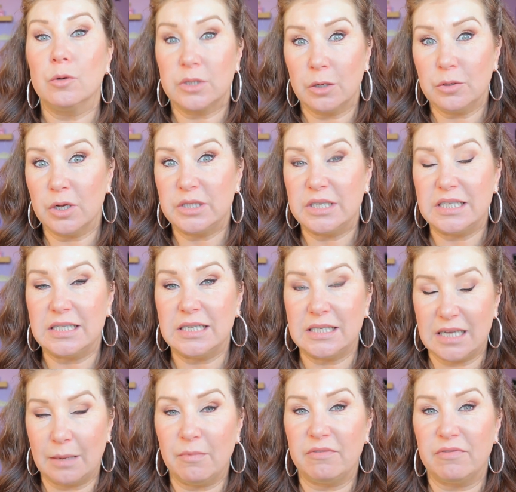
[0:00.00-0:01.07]
also noticed that
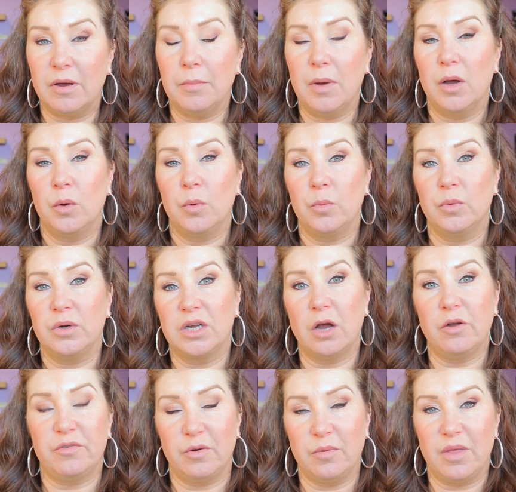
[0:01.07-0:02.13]
some of them would
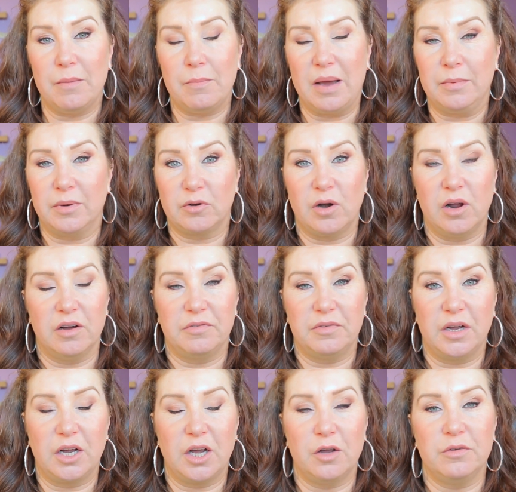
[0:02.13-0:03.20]
go from their mammograph
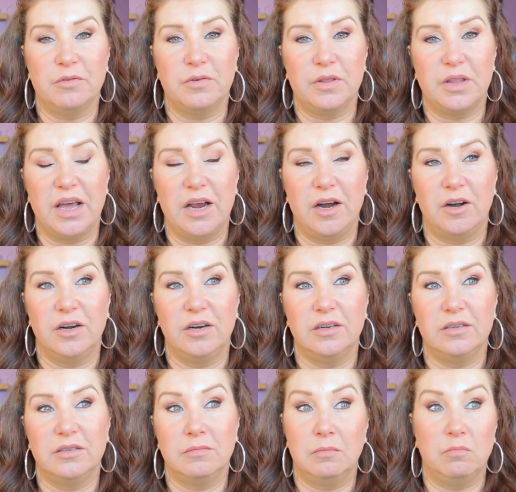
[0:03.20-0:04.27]
and go for their,
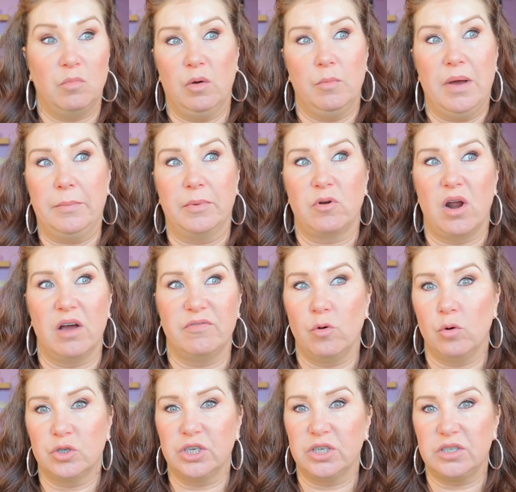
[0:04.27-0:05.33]
well,
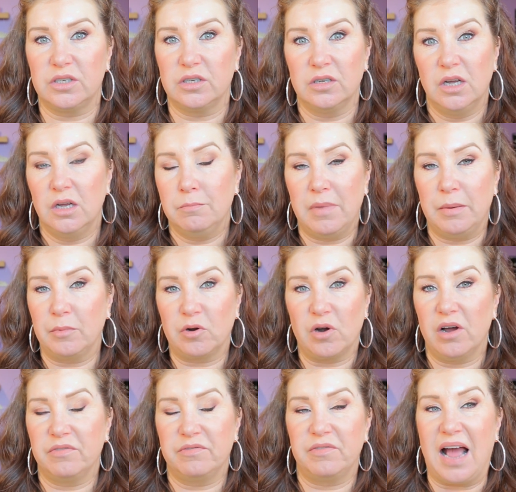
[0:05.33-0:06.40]
mammograph or just
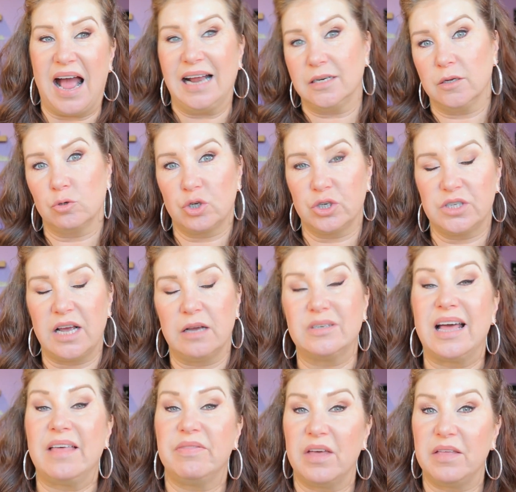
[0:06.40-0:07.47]
mammograph and
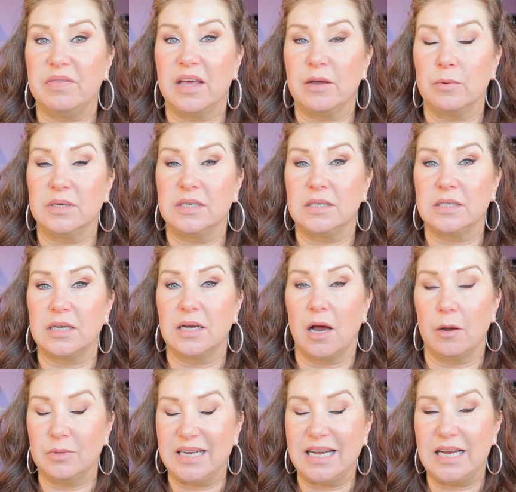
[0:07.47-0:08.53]
ultrasound. And then they would,
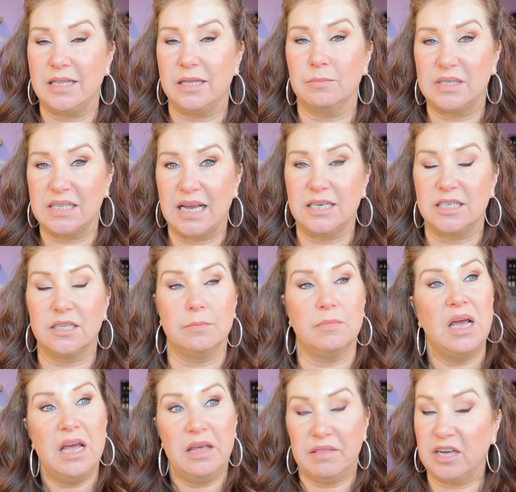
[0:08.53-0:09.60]
I would hear them saying to them,
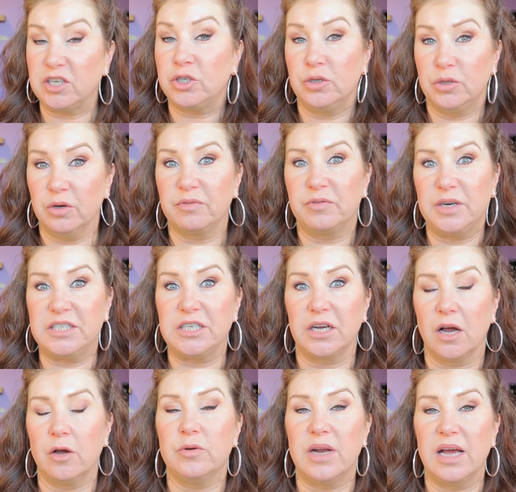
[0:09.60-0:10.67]
that's you, you're free to
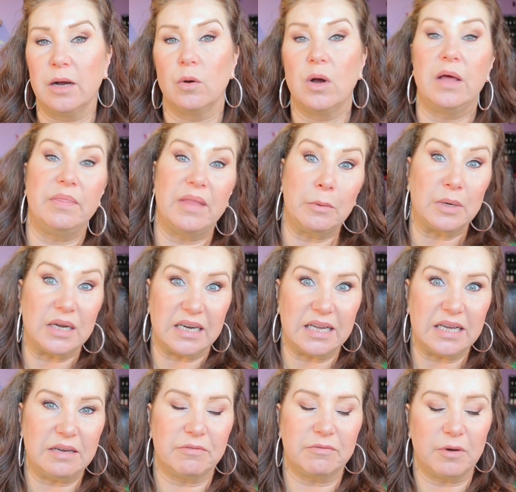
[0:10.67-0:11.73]
go now. And they would
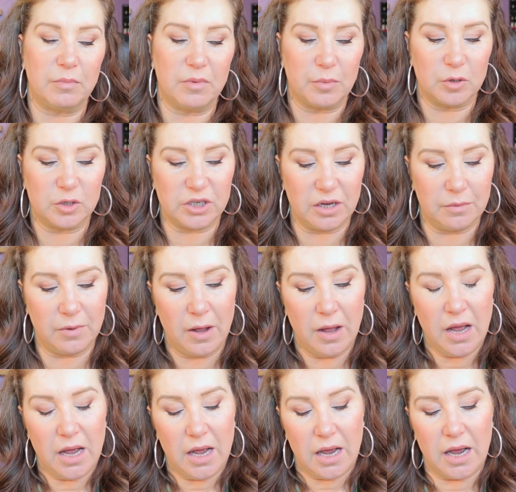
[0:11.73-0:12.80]
leave from the bottom.
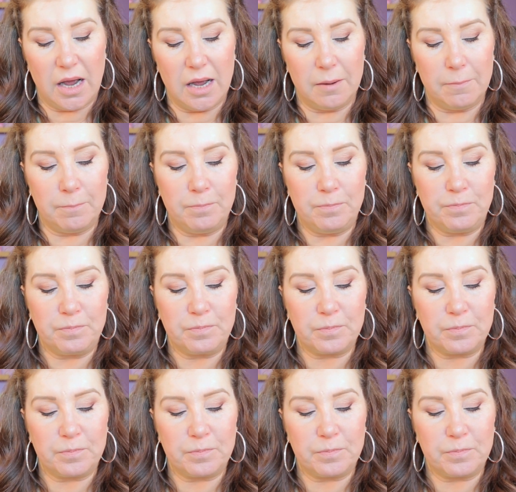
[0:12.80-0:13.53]
Um,